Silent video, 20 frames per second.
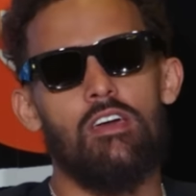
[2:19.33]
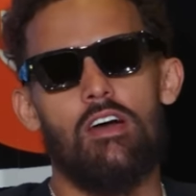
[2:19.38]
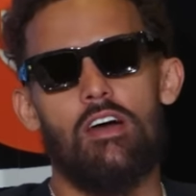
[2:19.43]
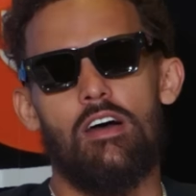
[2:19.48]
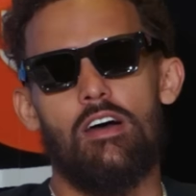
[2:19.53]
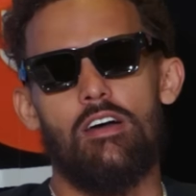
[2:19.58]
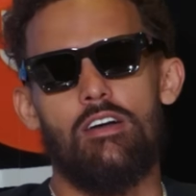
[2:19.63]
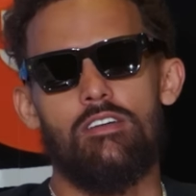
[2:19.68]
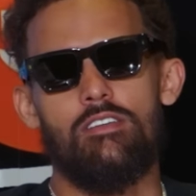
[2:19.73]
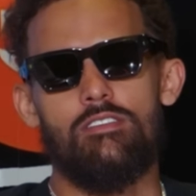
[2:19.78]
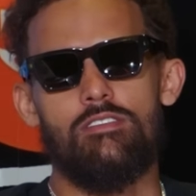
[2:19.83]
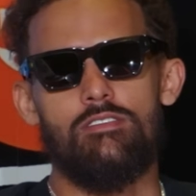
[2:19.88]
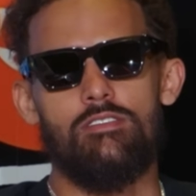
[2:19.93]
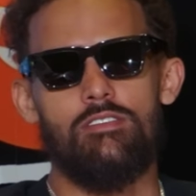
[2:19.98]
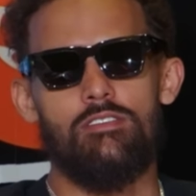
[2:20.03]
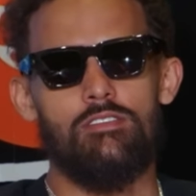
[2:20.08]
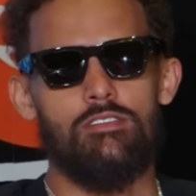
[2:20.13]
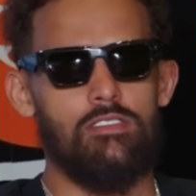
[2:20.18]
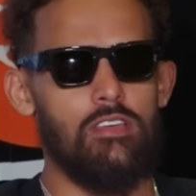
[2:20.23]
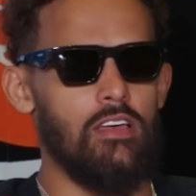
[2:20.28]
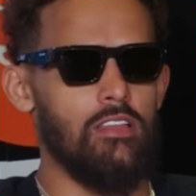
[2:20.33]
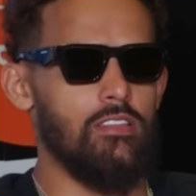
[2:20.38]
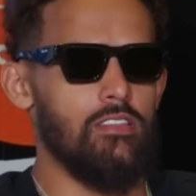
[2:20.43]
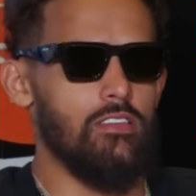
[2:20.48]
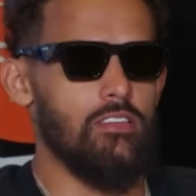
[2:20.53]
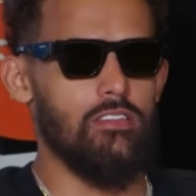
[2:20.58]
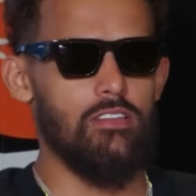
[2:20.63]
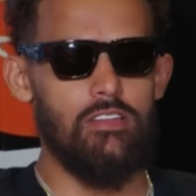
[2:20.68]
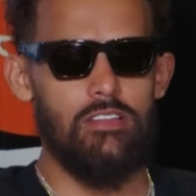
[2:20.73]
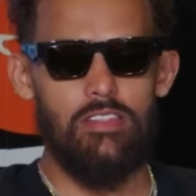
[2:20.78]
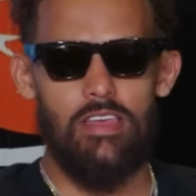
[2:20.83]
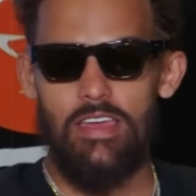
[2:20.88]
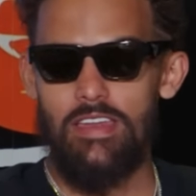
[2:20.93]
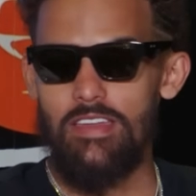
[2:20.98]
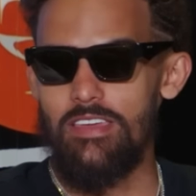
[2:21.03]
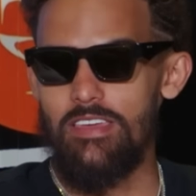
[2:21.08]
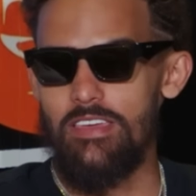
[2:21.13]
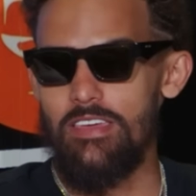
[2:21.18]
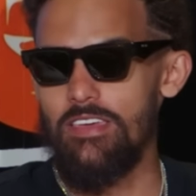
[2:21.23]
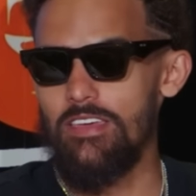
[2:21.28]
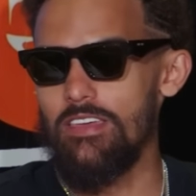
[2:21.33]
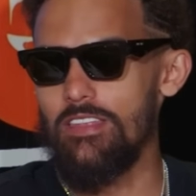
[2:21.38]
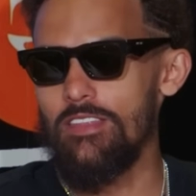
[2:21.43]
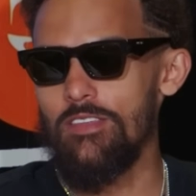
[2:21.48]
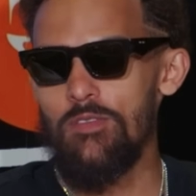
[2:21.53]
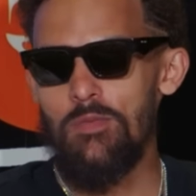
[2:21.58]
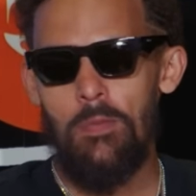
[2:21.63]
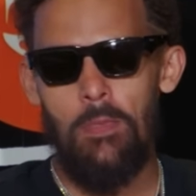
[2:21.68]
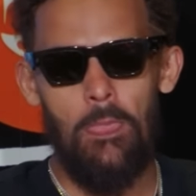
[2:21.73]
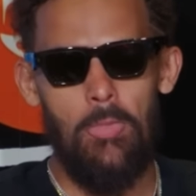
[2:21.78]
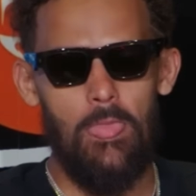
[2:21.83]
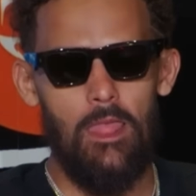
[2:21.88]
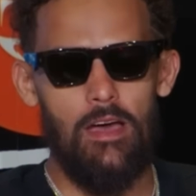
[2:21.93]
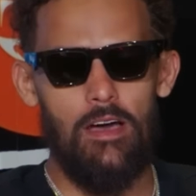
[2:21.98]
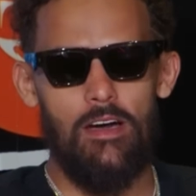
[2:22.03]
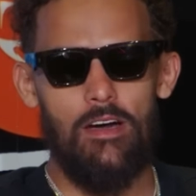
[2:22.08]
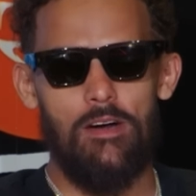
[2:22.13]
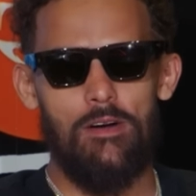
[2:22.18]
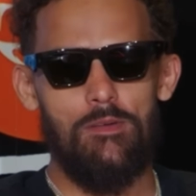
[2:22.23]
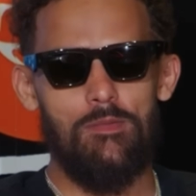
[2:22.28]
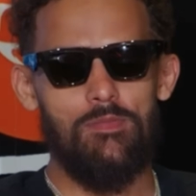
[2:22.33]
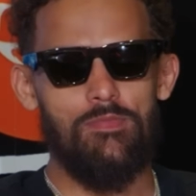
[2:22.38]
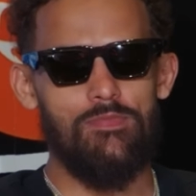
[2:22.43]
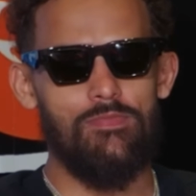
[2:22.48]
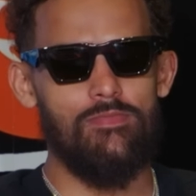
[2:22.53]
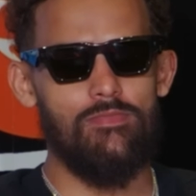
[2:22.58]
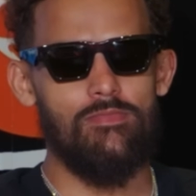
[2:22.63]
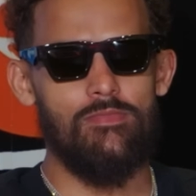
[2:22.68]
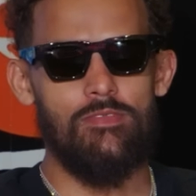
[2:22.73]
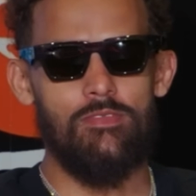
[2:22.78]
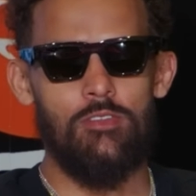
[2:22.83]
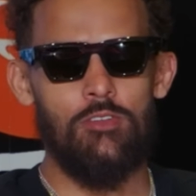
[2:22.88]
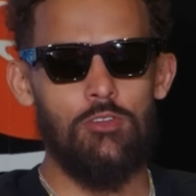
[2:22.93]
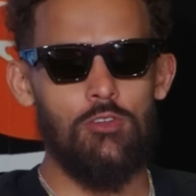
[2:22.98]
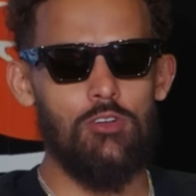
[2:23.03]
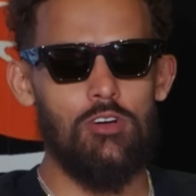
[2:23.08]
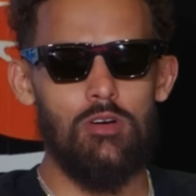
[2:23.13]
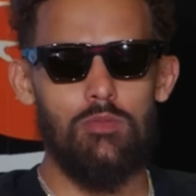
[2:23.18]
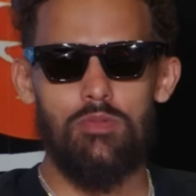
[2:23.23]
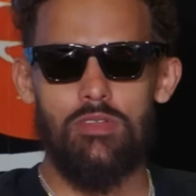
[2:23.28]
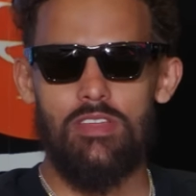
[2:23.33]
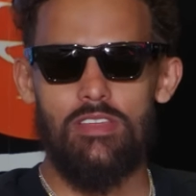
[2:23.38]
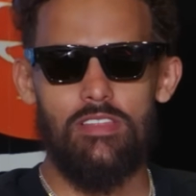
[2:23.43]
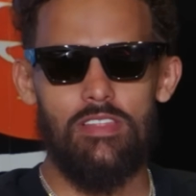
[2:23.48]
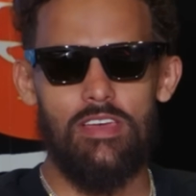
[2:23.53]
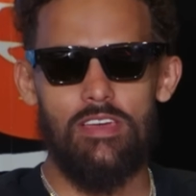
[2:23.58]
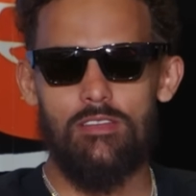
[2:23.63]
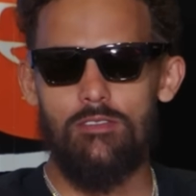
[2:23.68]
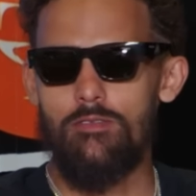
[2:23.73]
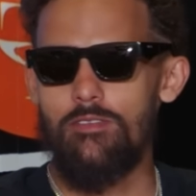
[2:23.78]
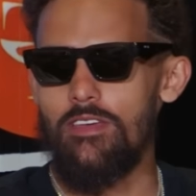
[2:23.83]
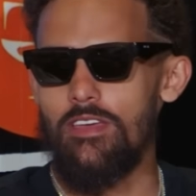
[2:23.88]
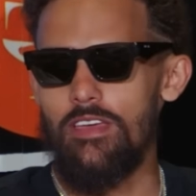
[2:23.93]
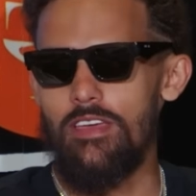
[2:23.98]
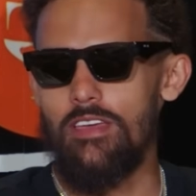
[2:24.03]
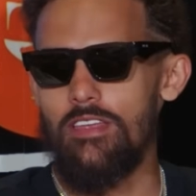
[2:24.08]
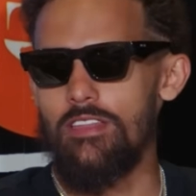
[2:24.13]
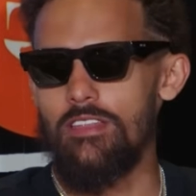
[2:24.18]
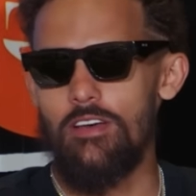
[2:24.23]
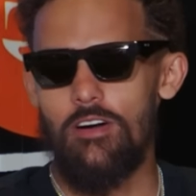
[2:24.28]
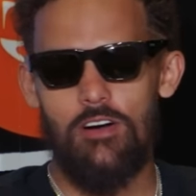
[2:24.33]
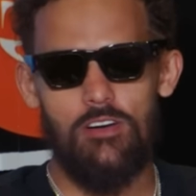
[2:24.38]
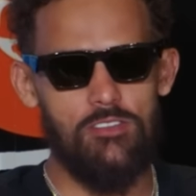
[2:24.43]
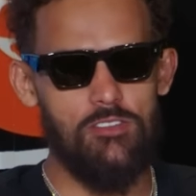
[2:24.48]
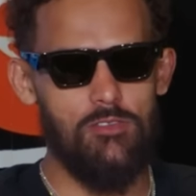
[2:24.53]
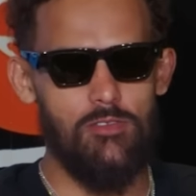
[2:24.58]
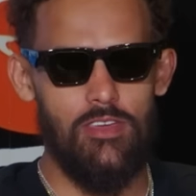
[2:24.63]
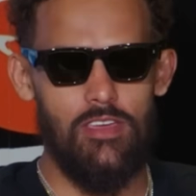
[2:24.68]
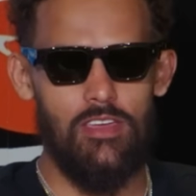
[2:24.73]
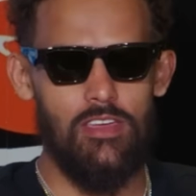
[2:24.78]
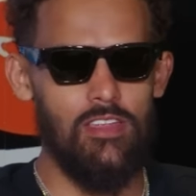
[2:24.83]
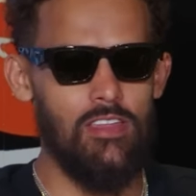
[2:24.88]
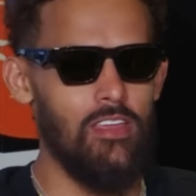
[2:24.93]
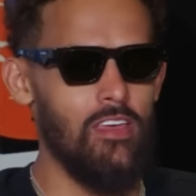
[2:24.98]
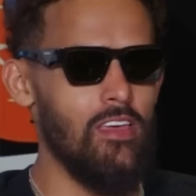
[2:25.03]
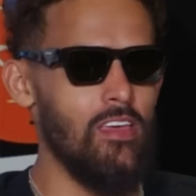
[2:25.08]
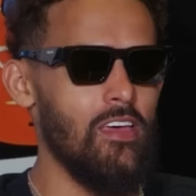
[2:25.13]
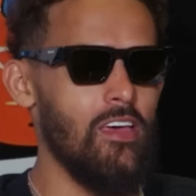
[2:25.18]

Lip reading: I think an Atlanta kid. Grew up an Atlanta fan, Hawks fan.